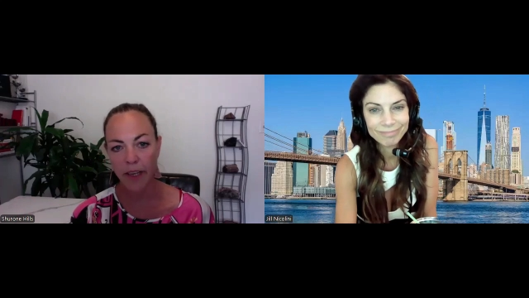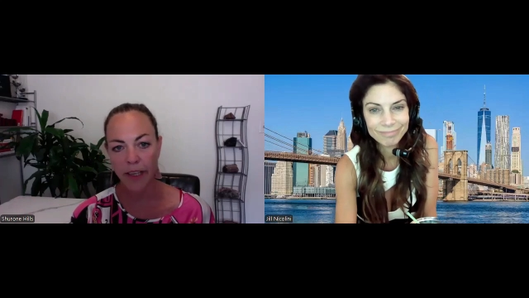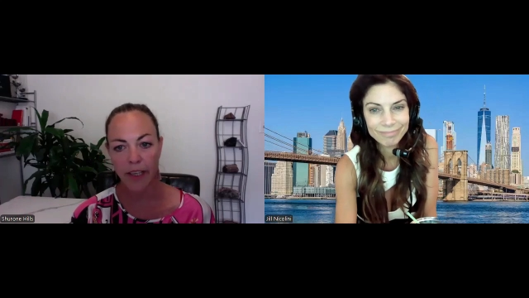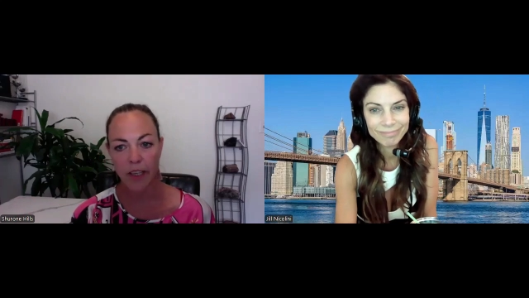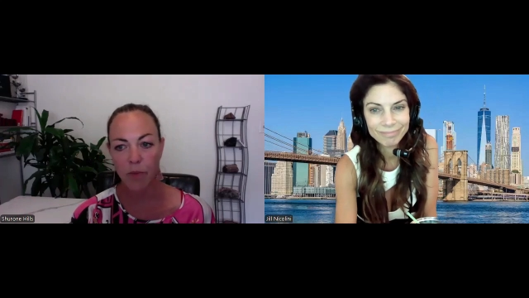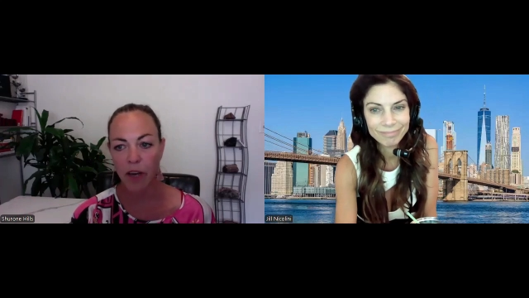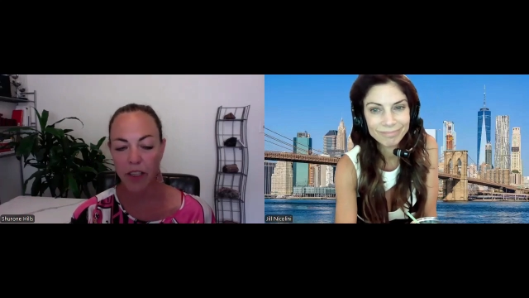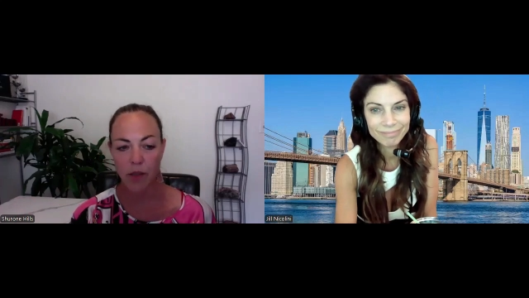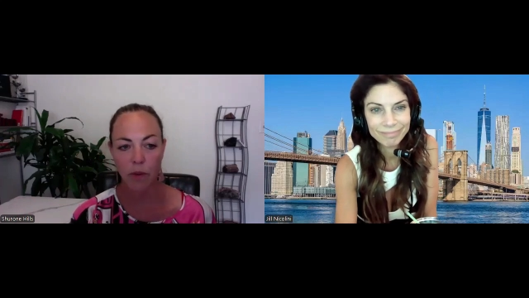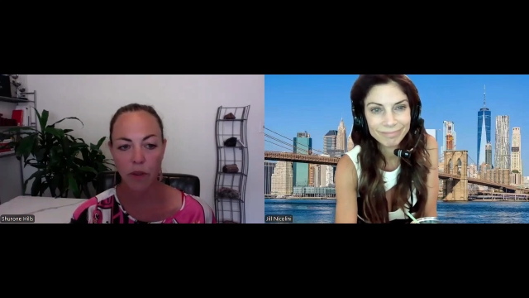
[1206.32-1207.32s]
Speaker 1: and it is
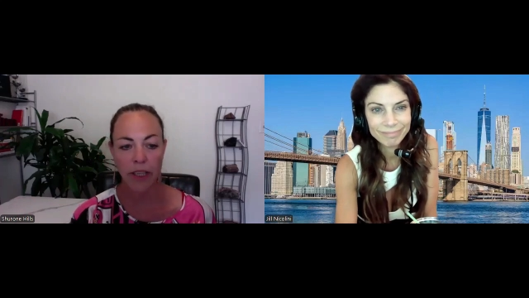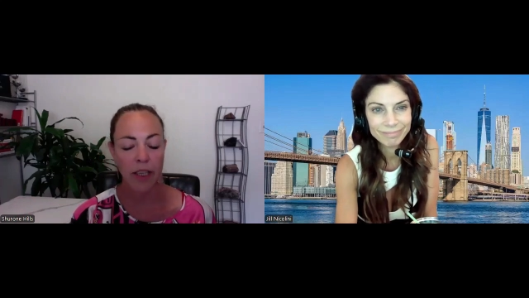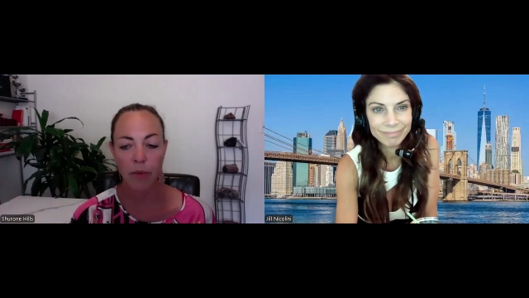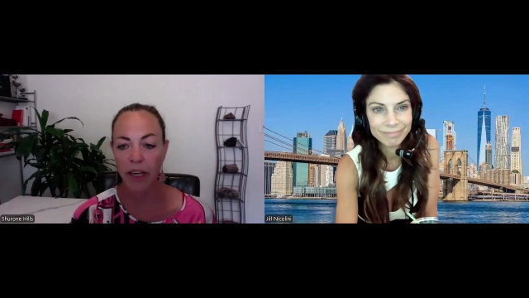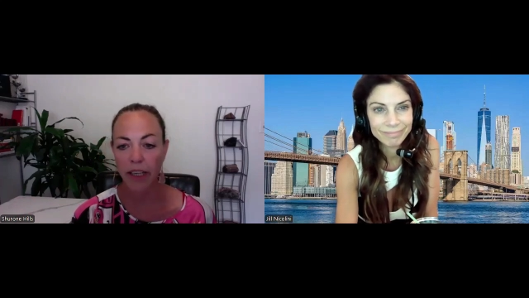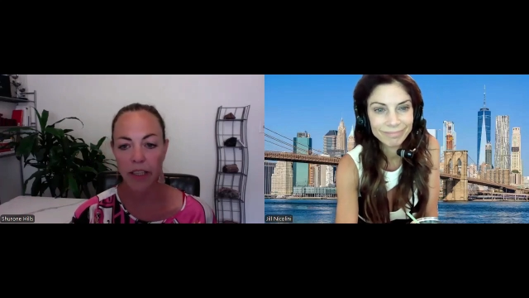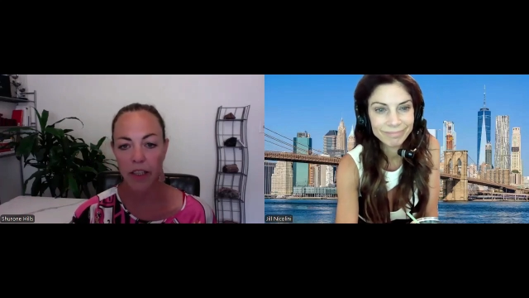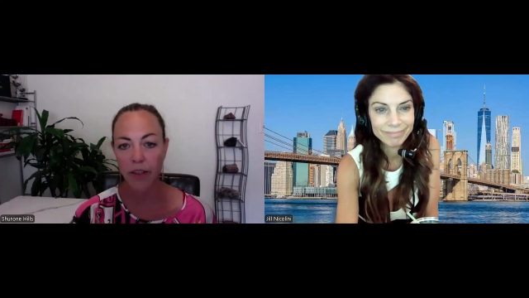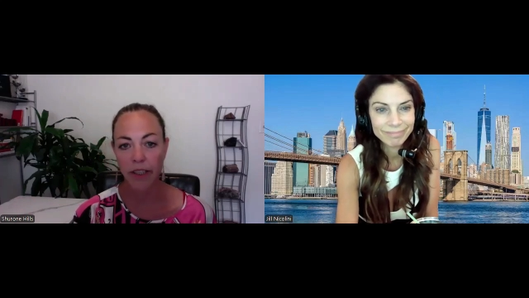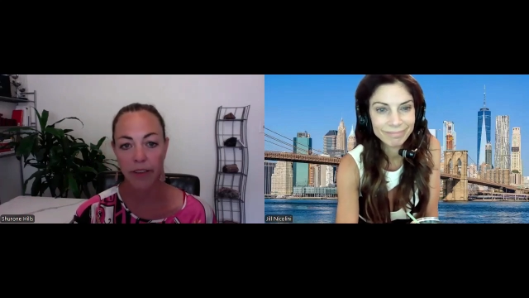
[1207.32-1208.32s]
possible. Anybody can
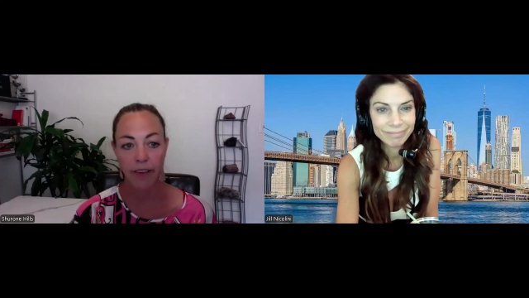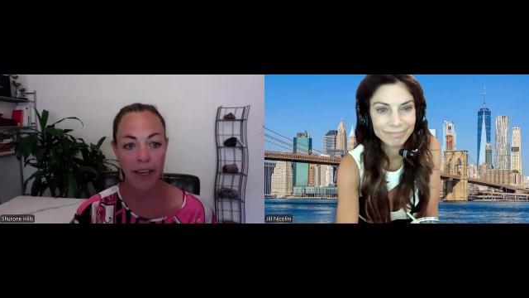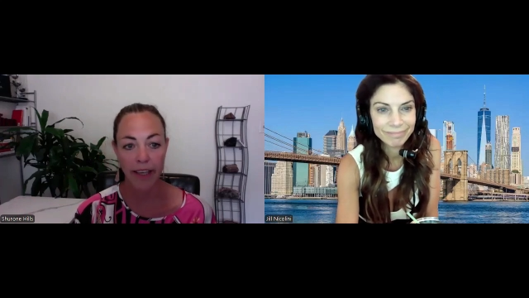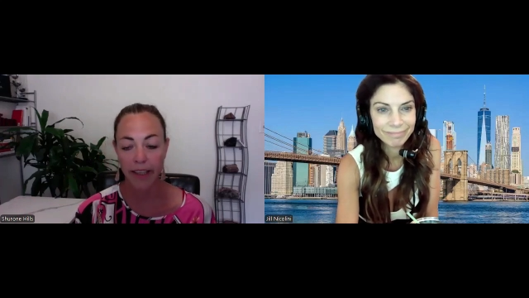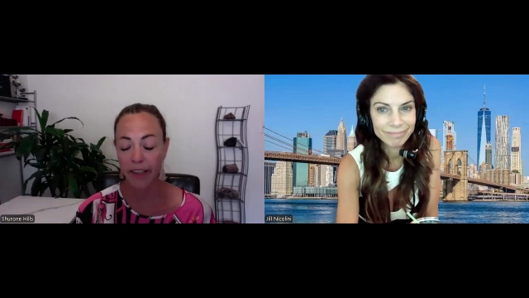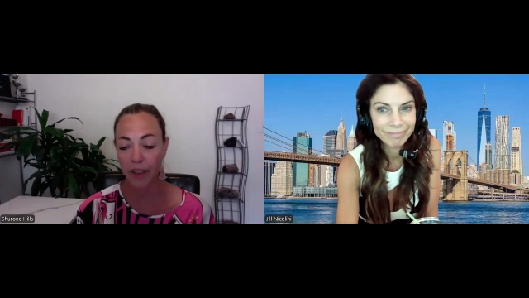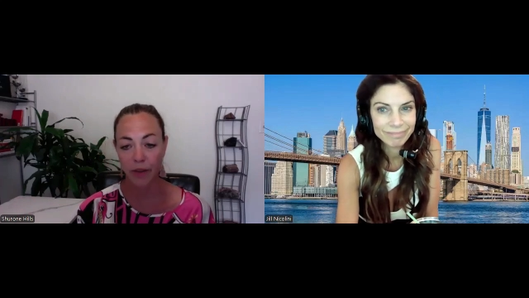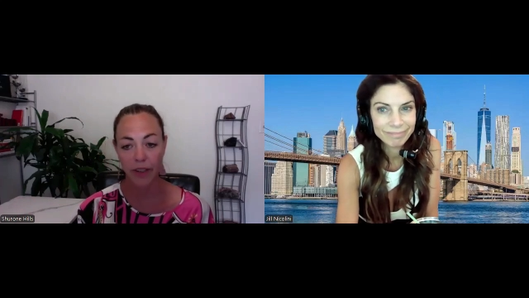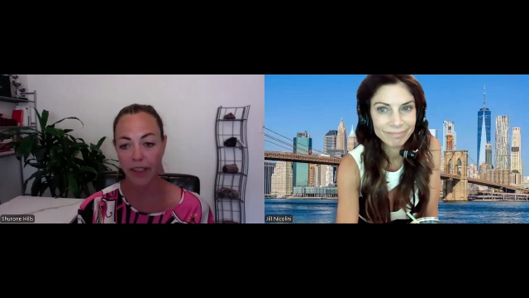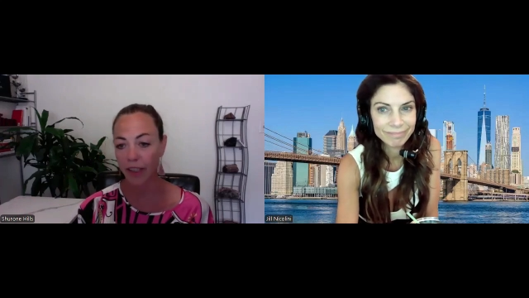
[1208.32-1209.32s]
do it. If I can do
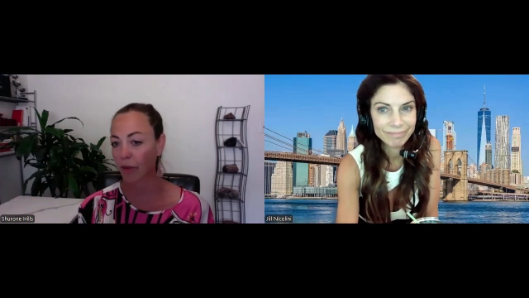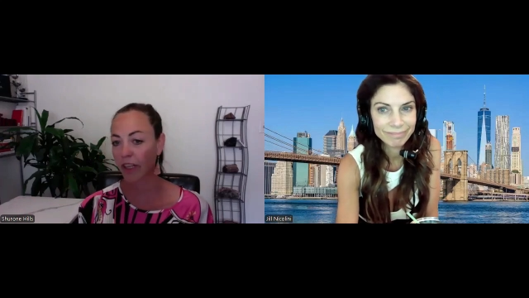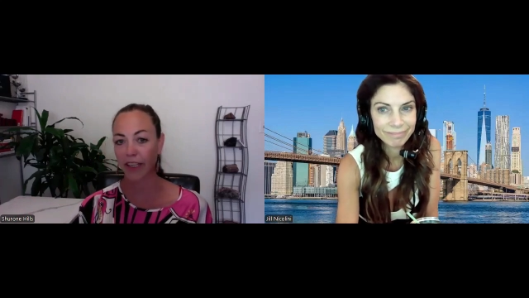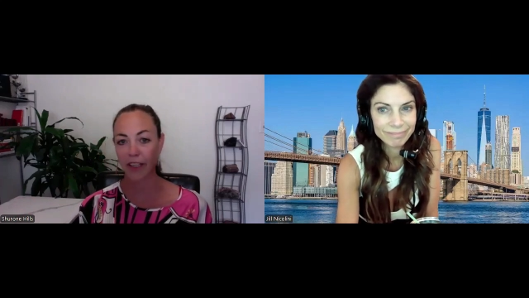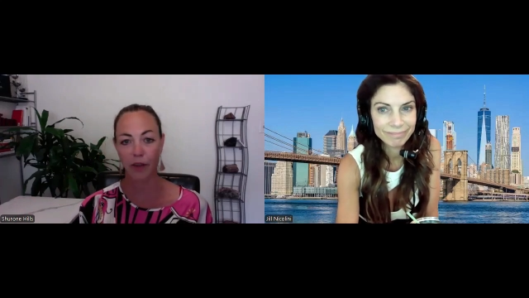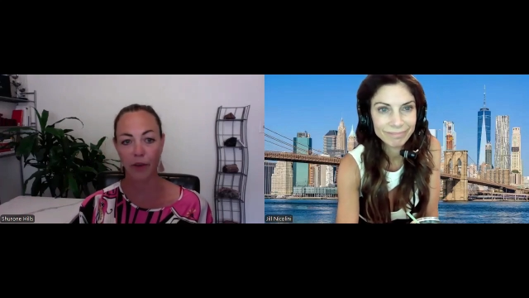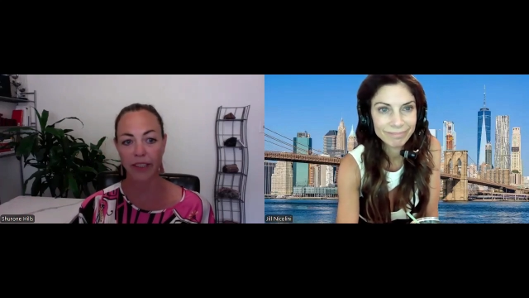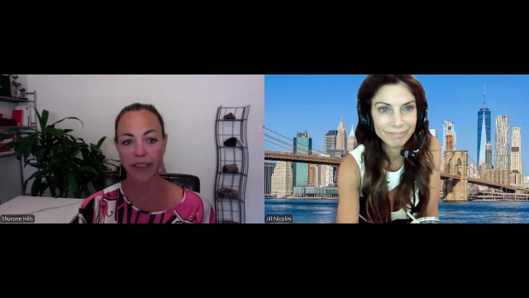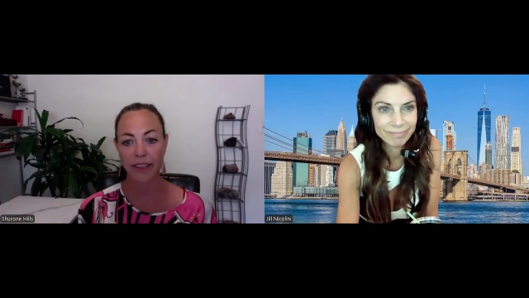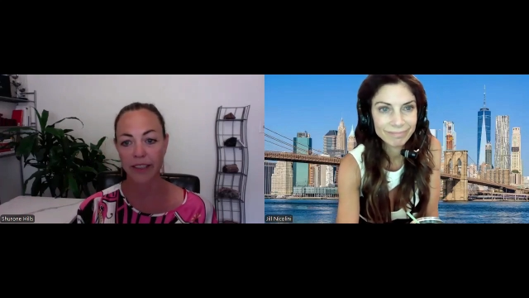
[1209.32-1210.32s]
it, anybody can do
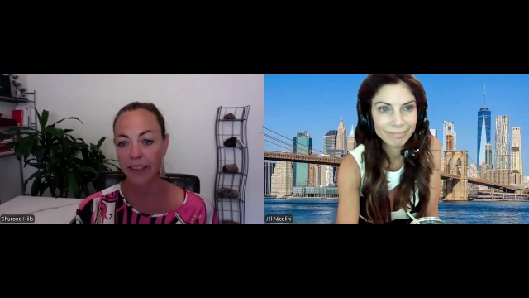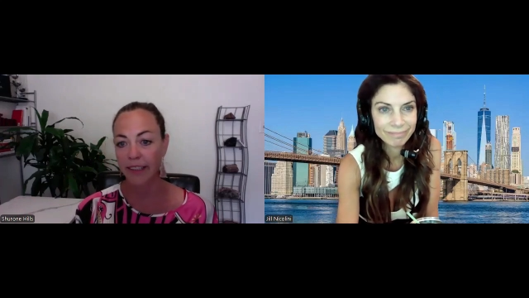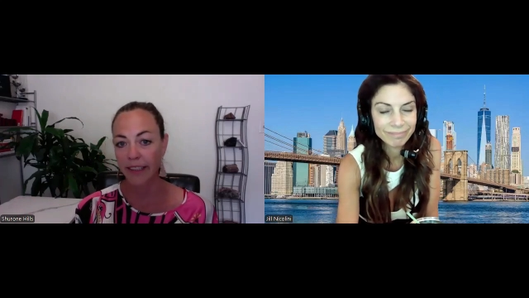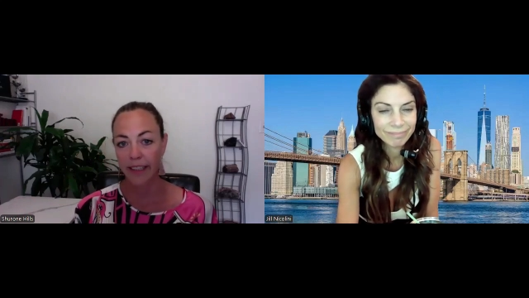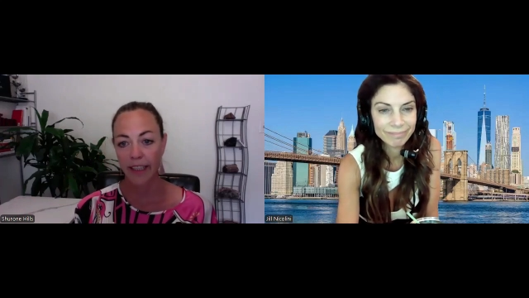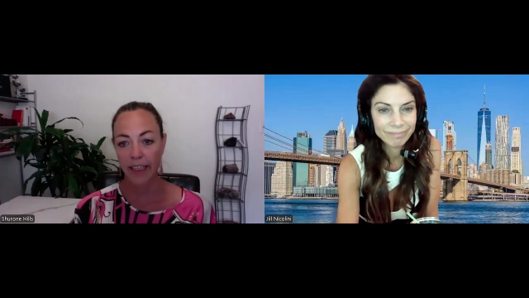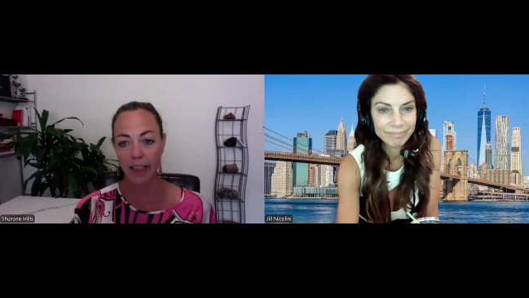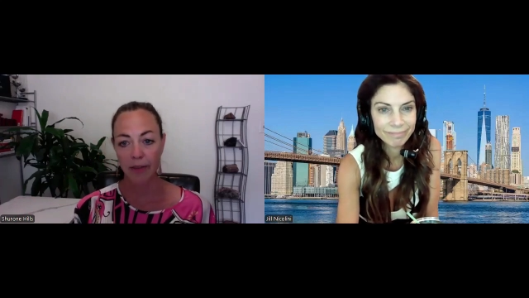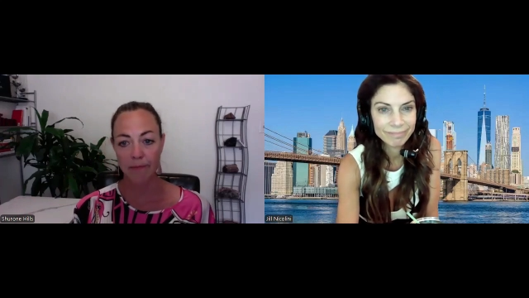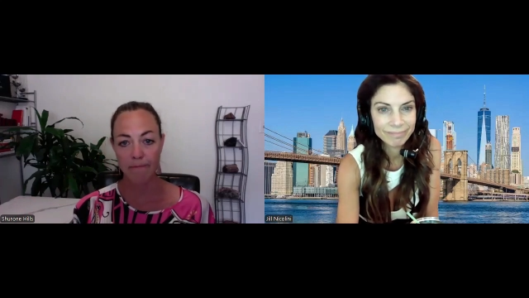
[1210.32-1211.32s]
it.
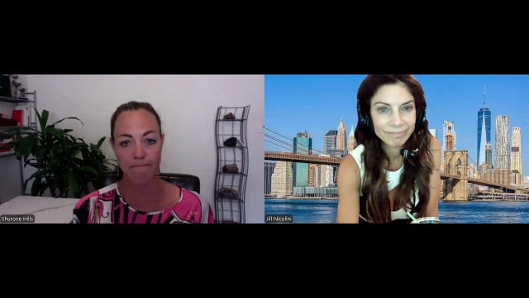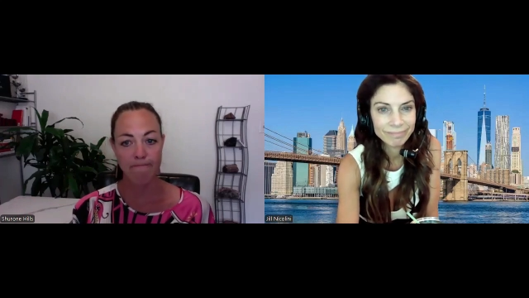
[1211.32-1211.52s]
Um,